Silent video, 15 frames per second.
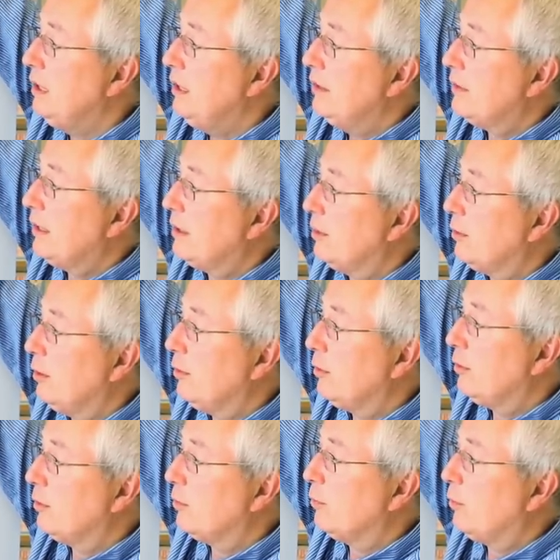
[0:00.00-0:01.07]
It's like a
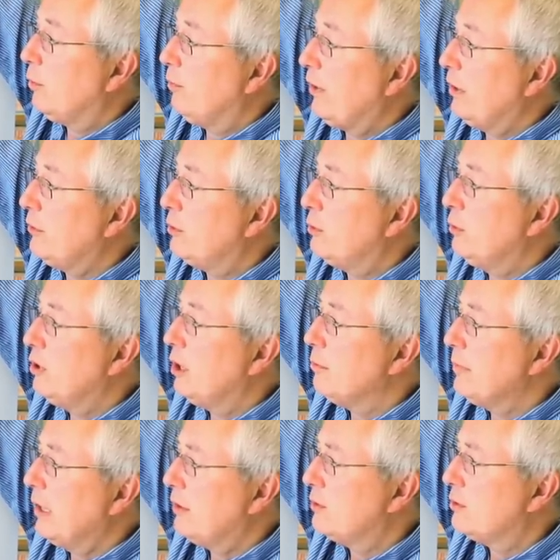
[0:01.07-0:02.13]
sort of very screwed
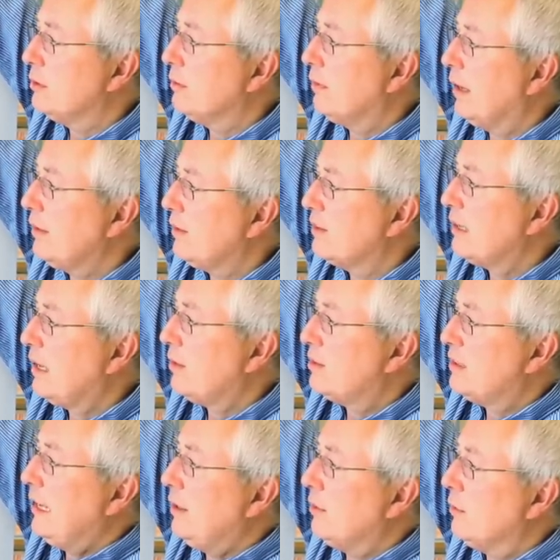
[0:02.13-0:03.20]
up mixture of like the South
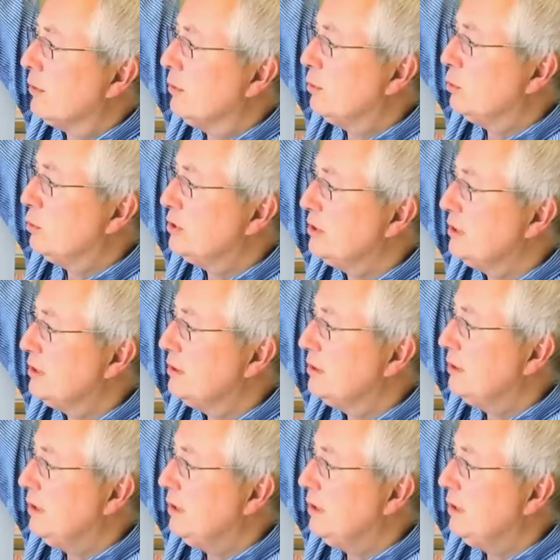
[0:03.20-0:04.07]
Downs and Dorset,